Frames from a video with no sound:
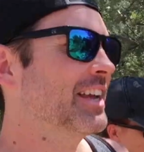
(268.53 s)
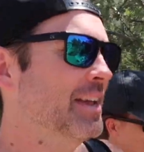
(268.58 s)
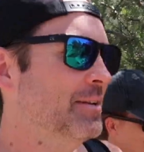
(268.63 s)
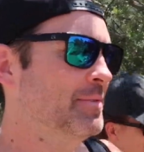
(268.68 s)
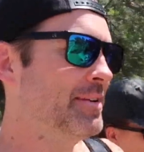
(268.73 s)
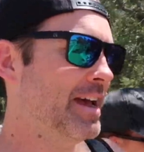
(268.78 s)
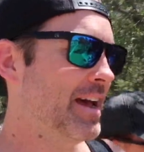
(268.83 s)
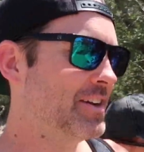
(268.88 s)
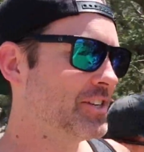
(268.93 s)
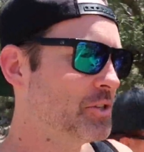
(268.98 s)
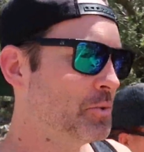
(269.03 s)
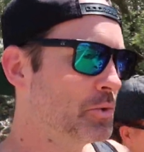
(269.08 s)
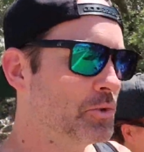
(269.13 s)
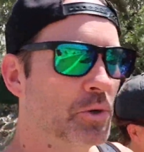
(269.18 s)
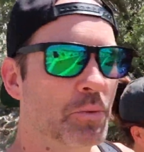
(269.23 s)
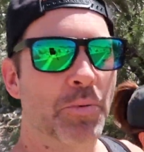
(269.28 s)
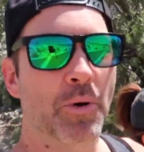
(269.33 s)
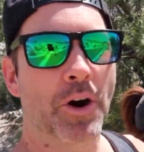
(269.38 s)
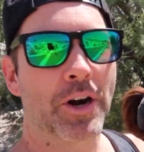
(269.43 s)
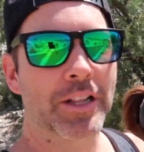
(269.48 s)
came down. She went
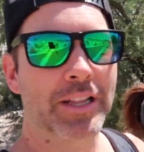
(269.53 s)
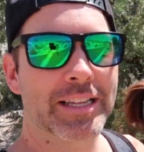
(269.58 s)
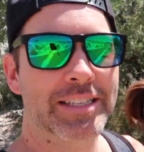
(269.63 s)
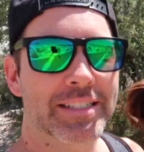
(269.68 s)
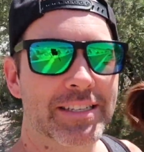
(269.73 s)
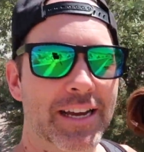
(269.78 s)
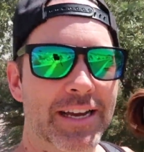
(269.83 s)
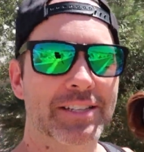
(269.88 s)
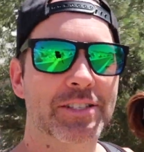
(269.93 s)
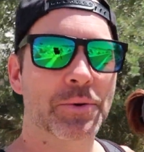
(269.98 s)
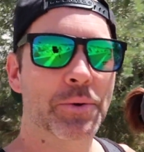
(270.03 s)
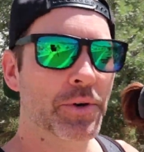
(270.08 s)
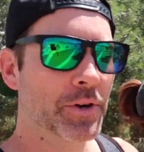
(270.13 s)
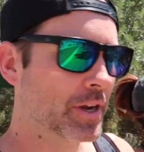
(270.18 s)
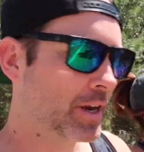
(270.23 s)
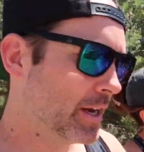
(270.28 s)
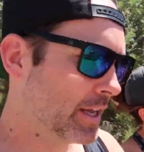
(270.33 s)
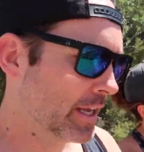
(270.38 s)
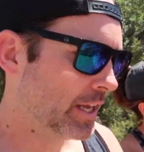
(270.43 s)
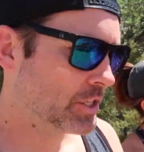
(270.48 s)
to a party last night, so we were
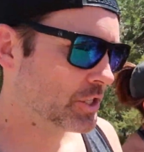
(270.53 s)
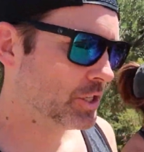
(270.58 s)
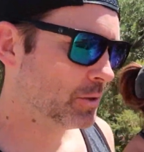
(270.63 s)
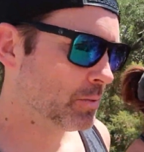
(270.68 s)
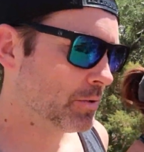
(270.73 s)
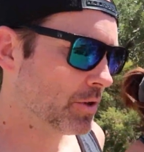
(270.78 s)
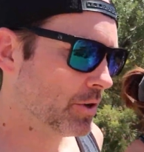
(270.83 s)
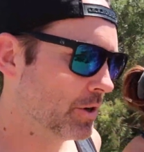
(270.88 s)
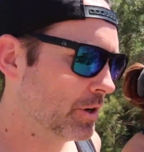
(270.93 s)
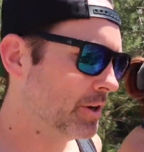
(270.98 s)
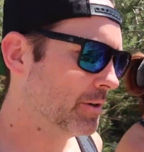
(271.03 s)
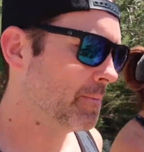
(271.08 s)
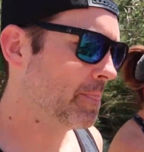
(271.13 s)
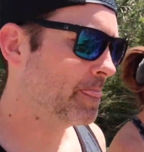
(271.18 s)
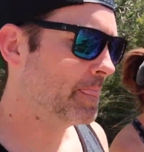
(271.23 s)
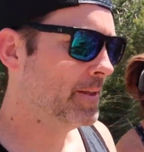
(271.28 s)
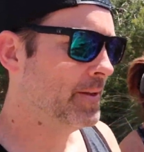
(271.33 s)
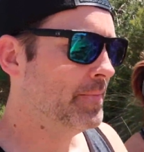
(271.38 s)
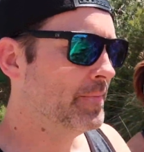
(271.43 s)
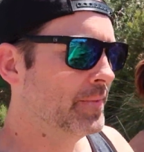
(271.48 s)
kind of catching up with her
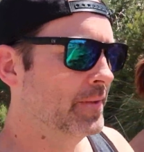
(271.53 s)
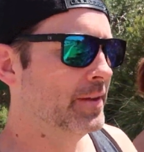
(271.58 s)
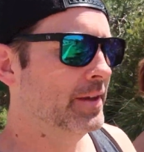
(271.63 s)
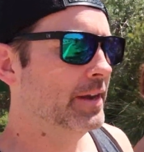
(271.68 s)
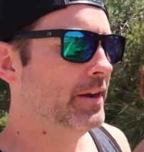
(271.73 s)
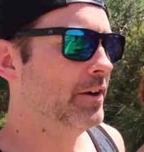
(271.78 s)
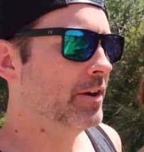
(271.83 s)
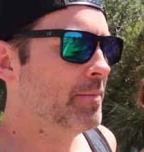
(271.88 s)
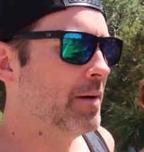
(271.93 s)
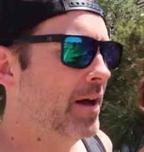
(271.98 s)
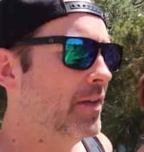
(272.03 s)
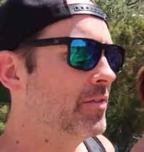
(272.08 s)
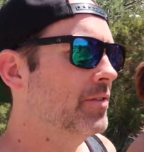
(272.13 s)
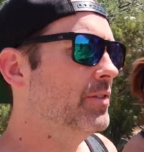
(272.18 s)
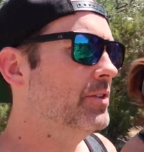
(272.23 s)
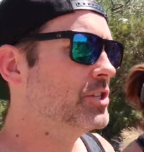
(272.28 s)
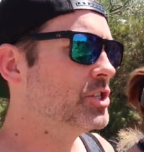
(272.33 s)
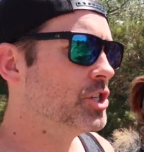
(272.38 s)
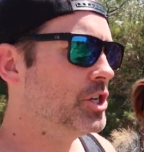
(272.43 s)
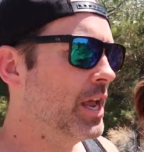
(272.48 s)
hearing about
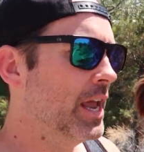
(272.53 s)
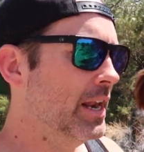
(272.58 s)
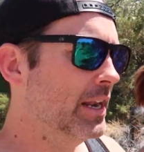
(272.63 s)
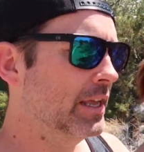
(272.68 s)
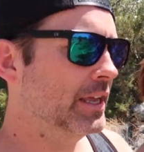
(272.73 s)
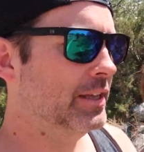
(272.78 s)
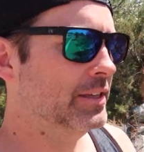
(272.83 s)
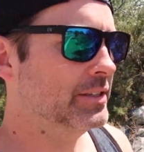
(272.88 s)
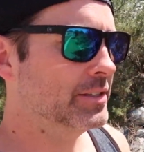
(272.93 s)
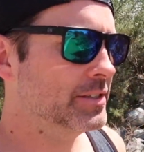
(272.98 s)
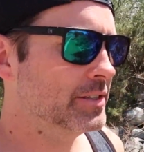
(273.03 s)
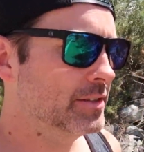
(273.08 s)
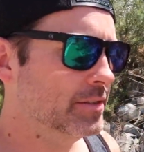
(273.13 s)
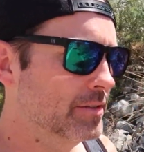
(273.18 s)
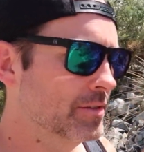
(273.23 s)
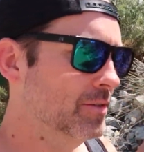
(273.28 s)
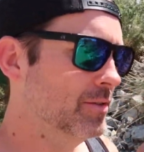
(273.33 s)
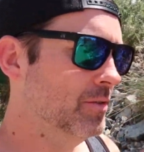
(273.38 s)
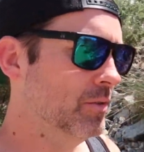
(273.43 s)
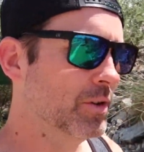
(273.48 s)
the shenanigans and
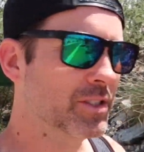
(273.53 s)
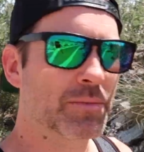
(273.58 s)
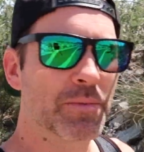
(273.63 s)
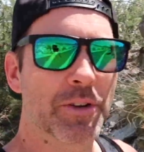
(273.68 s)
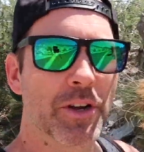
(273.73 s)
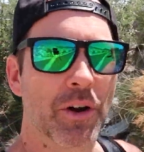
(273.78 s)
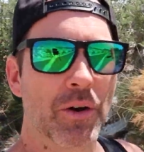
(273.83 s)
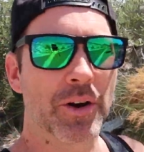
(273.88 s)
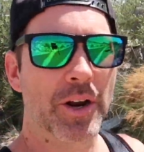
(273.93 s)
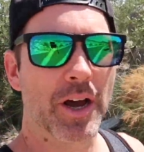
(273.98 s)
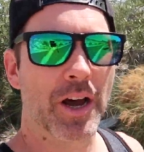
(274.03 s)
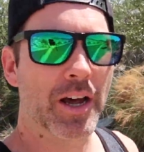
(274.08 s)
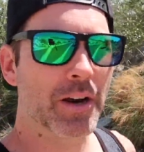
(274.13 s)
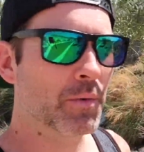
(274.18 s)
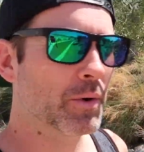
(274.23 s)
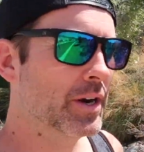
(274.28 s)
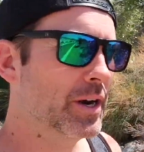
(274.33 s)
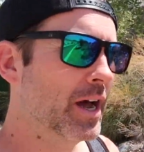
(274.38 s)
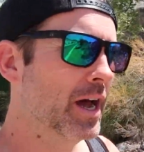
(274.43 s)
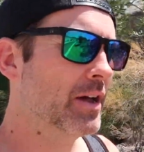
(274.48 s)
what's been going on and
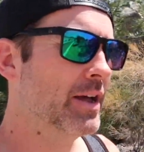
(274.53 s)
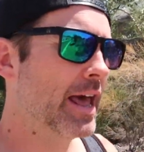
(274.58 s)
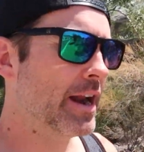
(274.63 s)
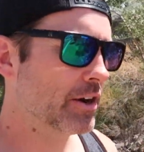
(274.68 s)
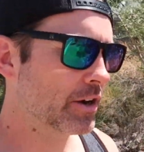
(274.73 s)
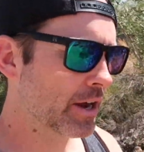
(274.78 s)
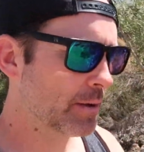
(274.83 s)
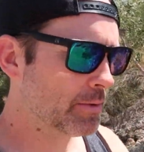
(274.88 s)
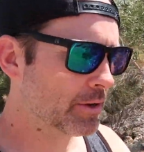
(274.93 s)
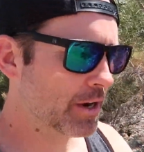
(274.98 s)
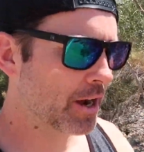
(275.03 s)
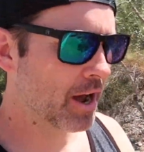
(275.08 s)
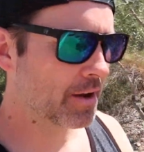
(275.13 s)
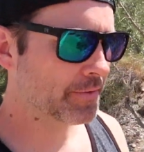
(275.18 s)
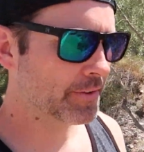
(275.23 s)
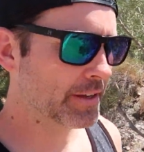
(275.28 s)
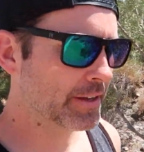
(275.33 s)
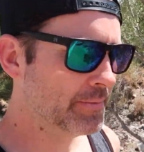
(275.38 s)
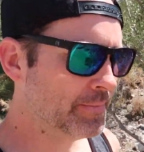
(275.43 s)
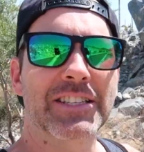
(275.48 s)
whatnot. I had our cup of
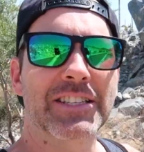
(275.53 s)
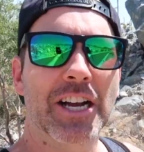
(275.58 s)
coffee.